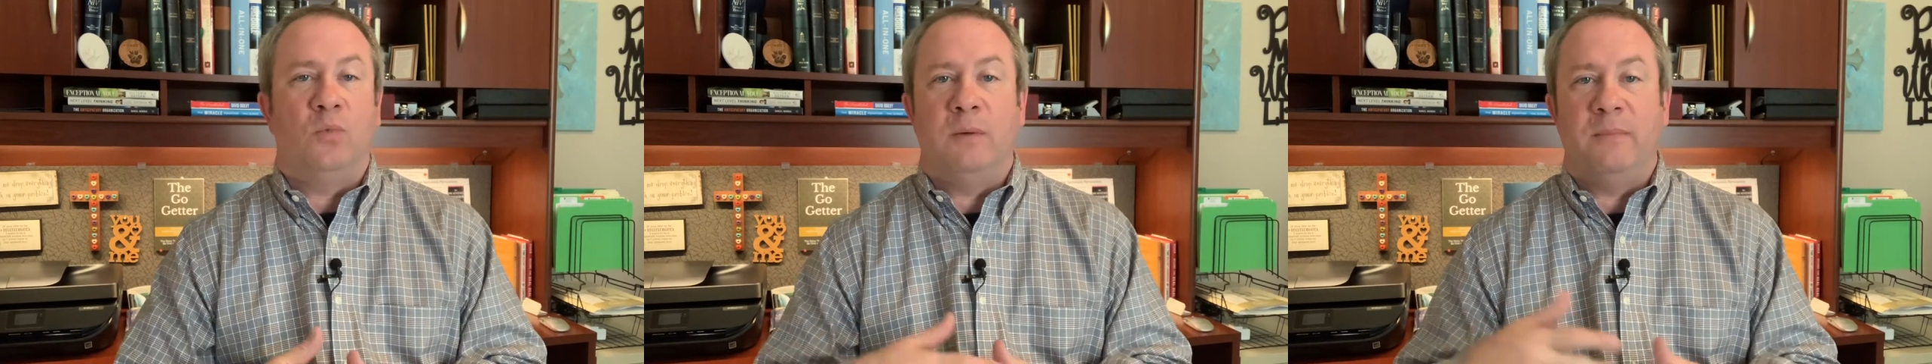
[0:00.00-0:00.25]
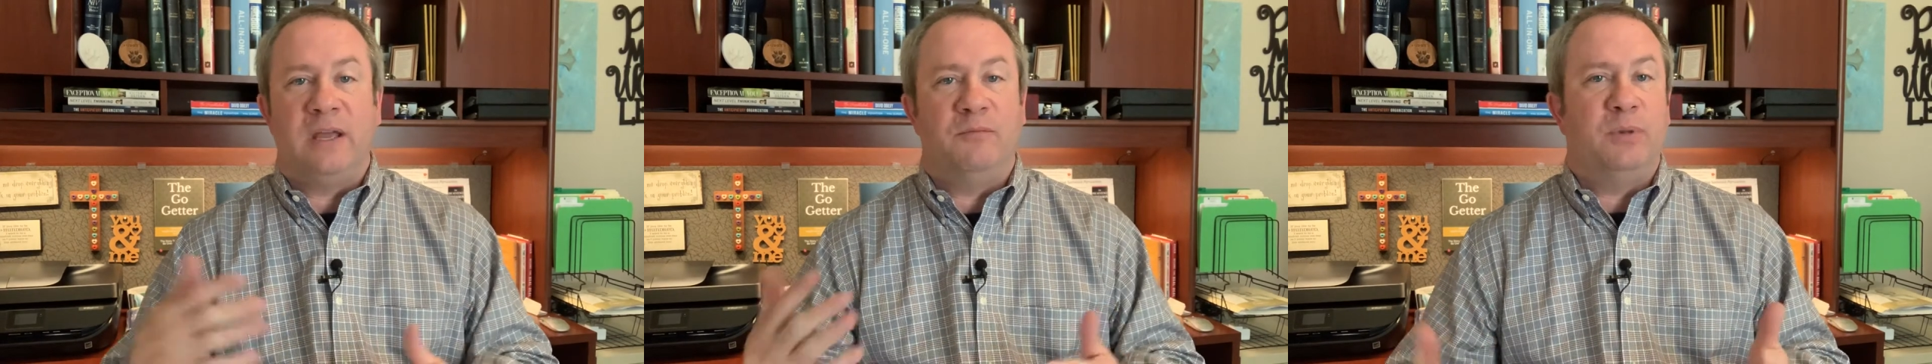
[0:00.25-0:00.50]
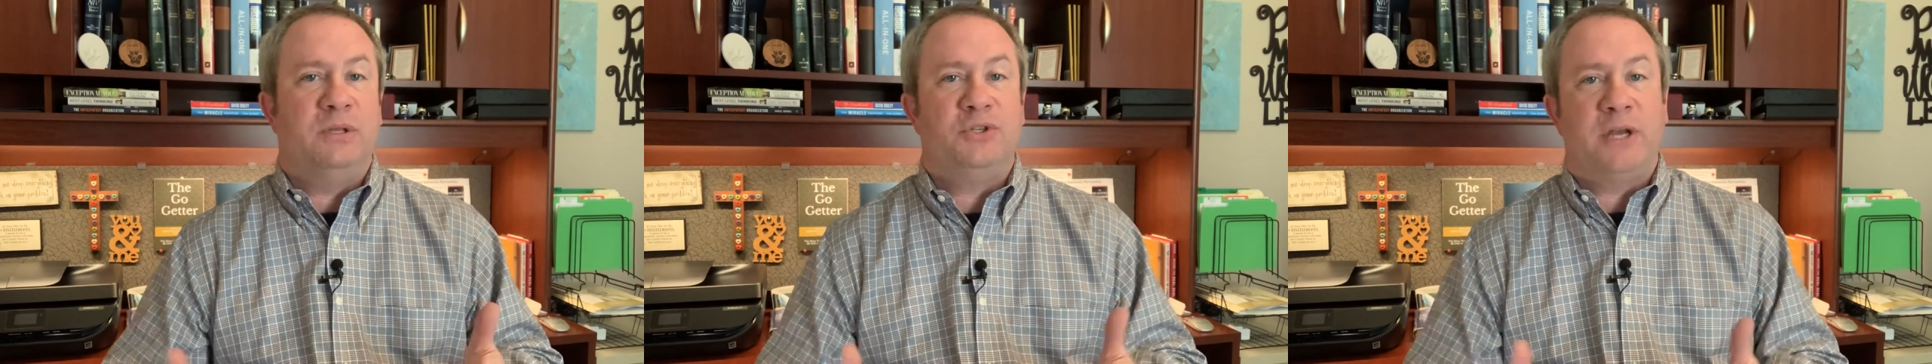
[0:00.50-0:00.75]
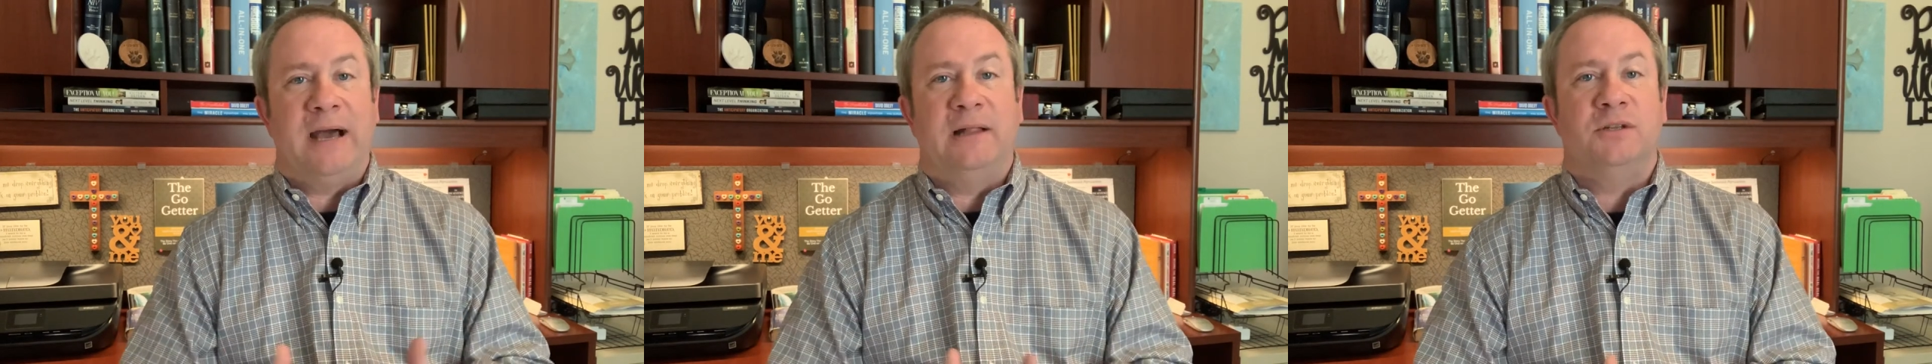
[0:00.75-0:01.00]
what may have been
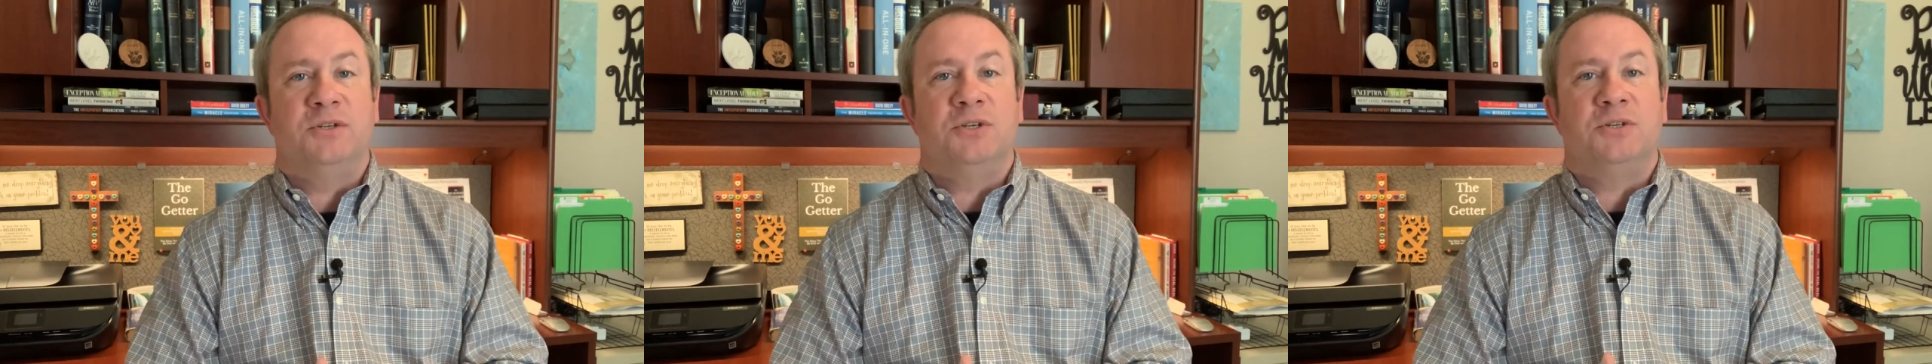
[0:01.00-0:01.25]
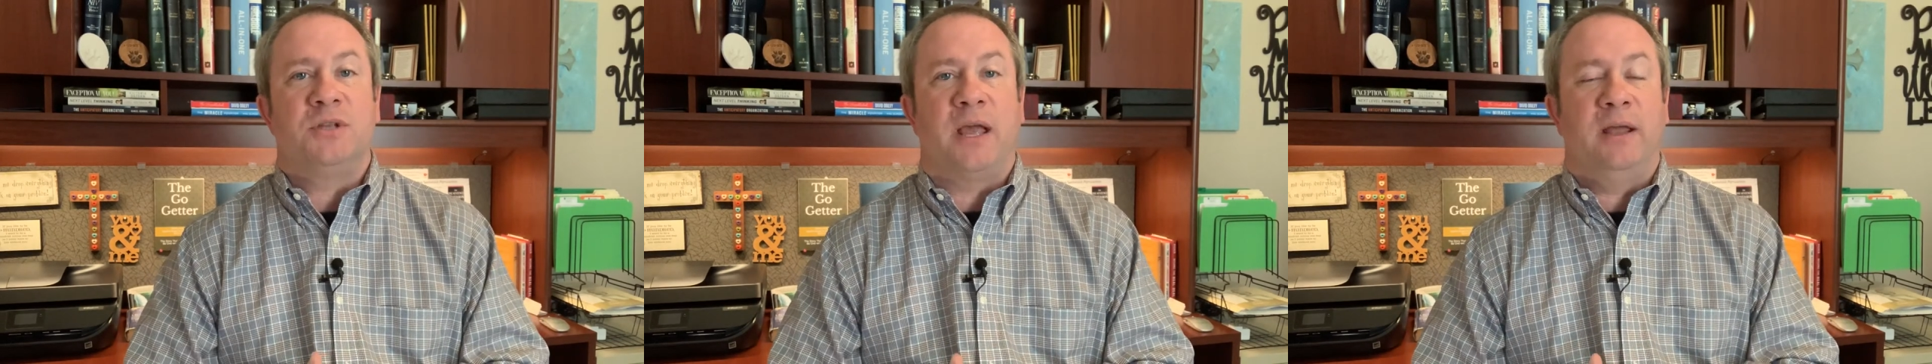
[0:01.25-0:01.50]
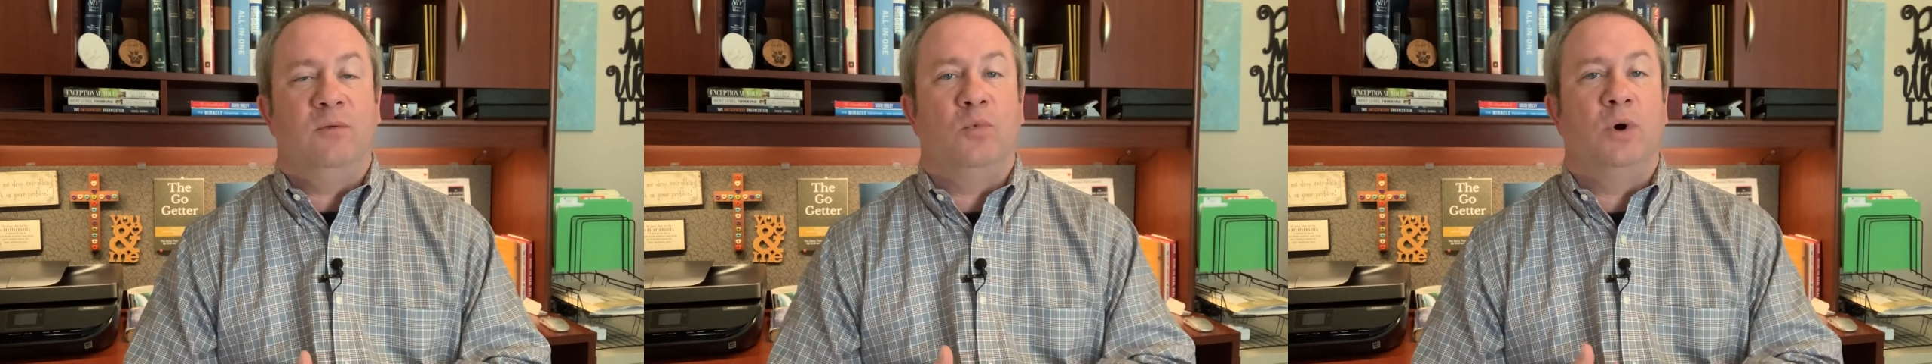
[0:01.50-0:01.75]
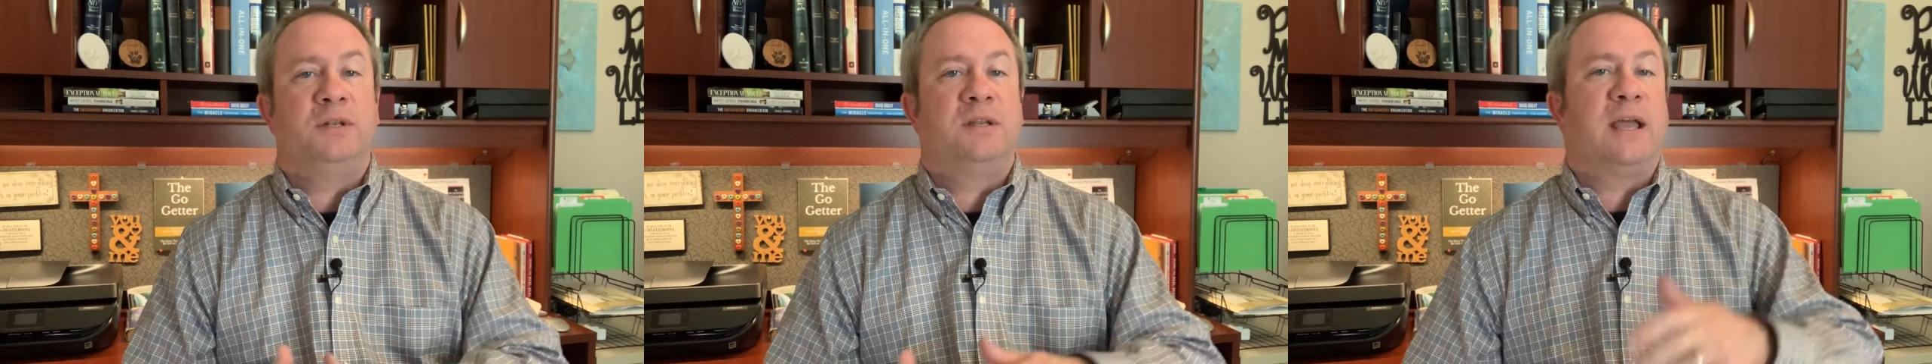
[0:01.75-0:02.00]
challenges, and
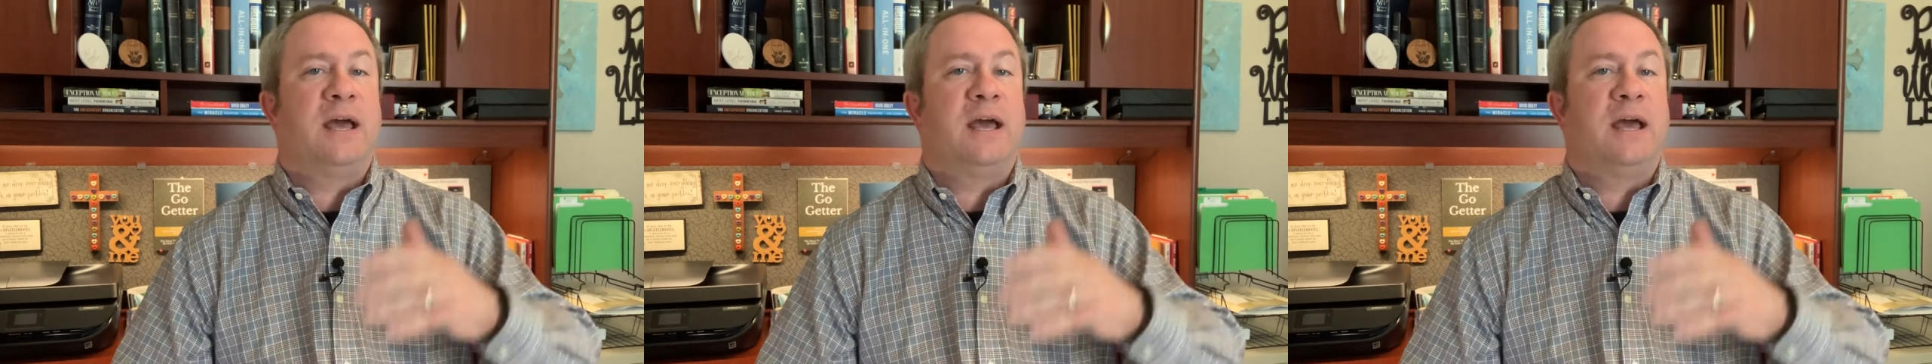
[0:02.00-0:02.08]
what to